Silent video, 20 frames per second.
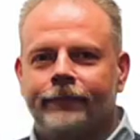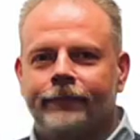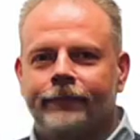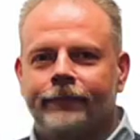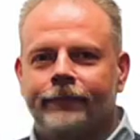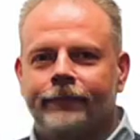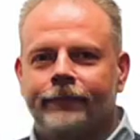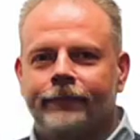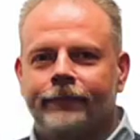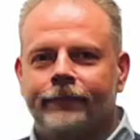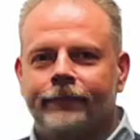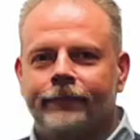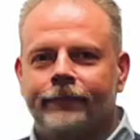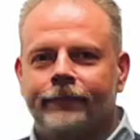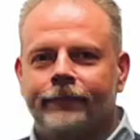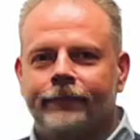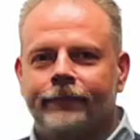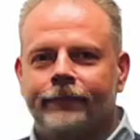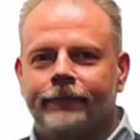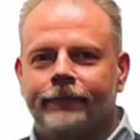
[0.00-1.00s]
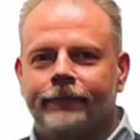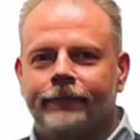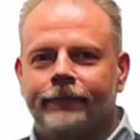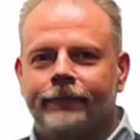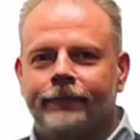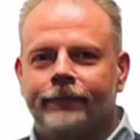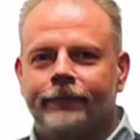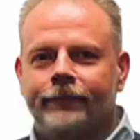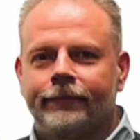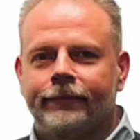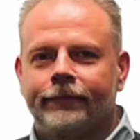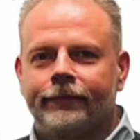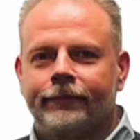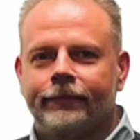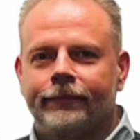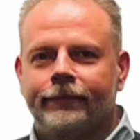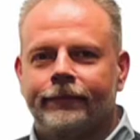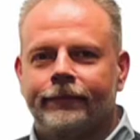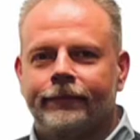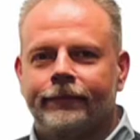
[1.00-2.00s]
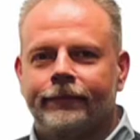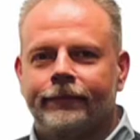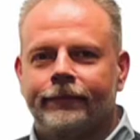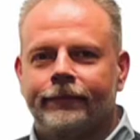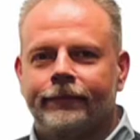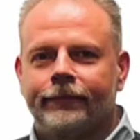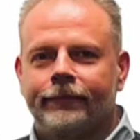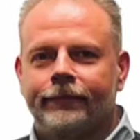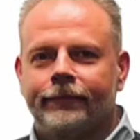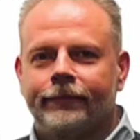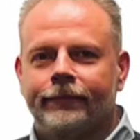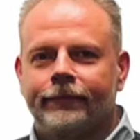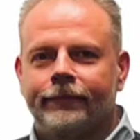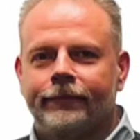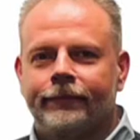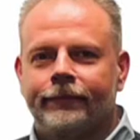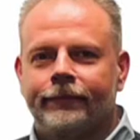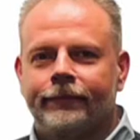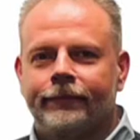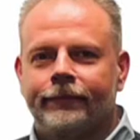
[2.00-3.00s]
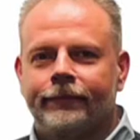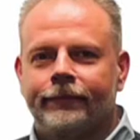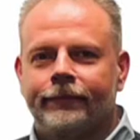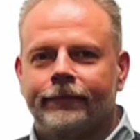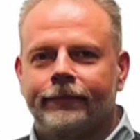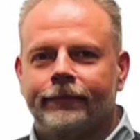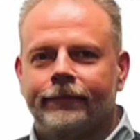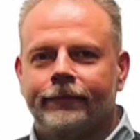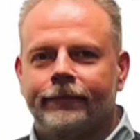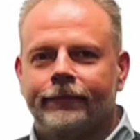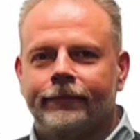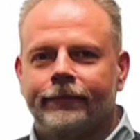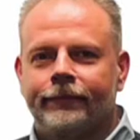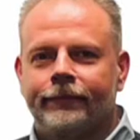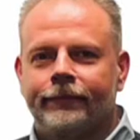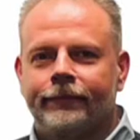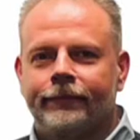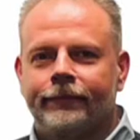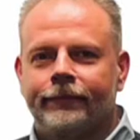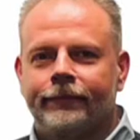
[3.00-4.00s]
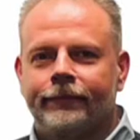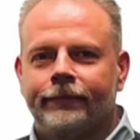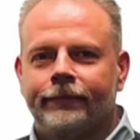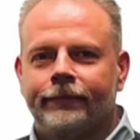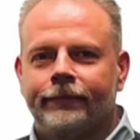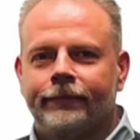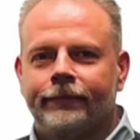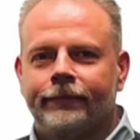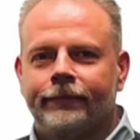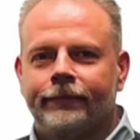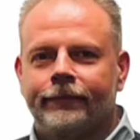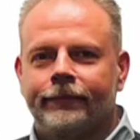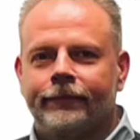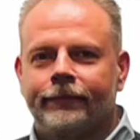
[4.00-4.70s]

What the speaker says: The face doesn't move, so there is nothing to read.